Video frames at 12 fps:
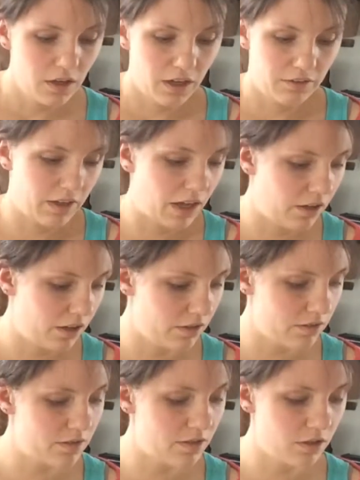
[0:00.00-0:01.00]
I have
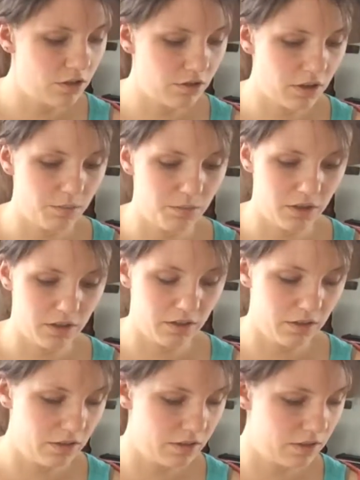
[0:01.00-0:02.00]
carrots,
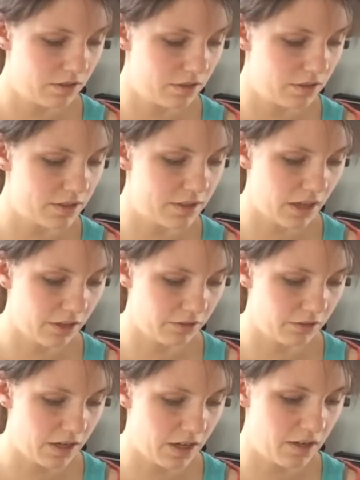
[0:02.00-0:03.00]
cucumber,
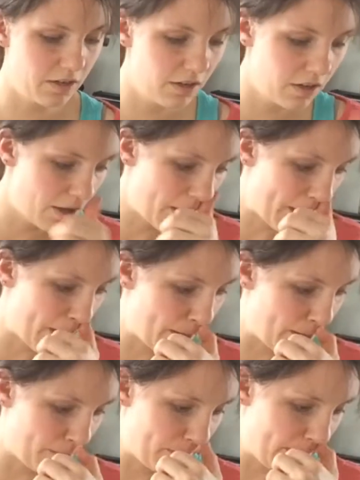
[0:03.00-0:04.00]
celery,
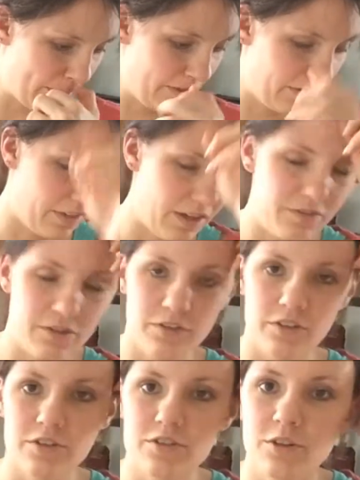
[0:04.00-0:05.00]
and then
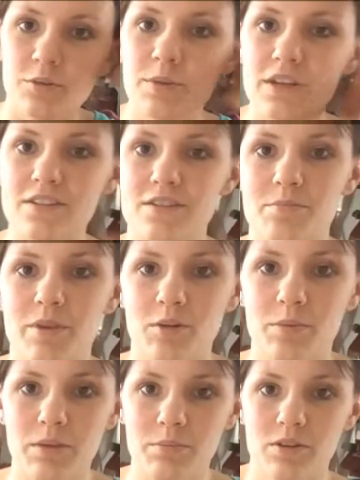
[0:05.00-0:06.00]
leftover snow peas and
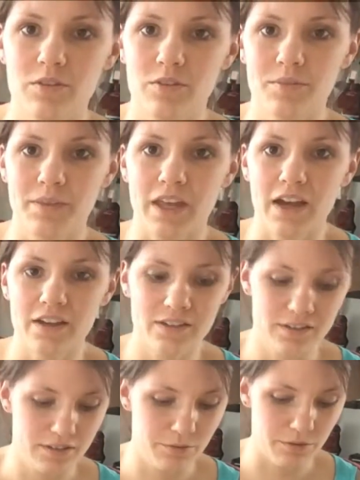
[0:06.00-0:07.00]
bell pepper from
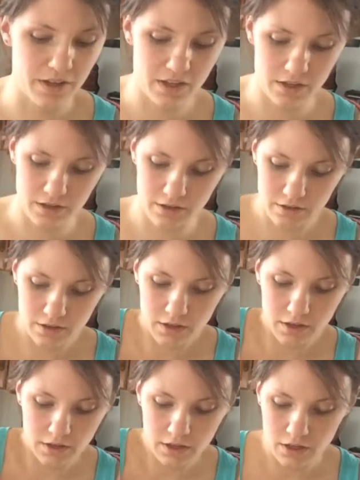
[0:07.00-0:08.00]
last
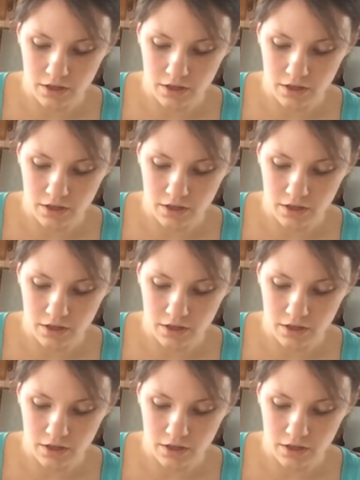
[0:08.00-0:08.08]
week.